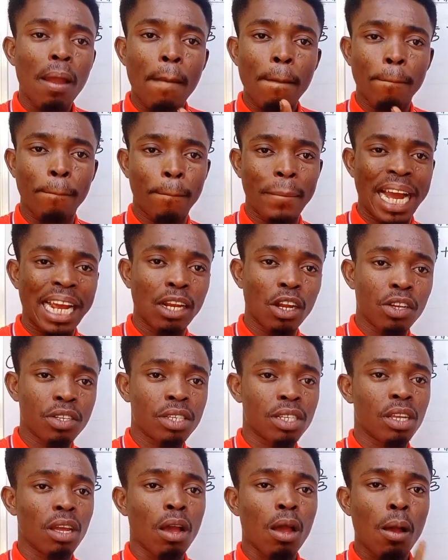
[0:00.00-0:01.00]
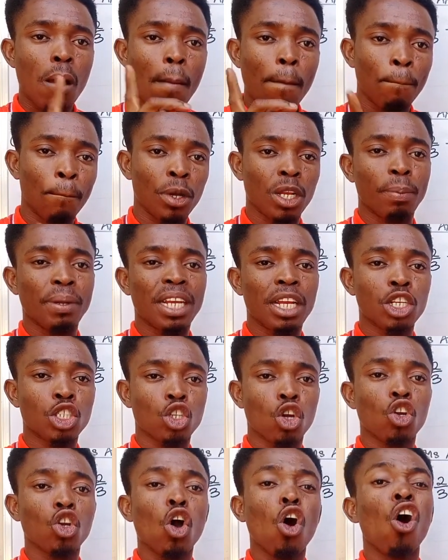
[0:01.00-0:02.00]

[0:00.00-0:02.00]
minus, multiplication,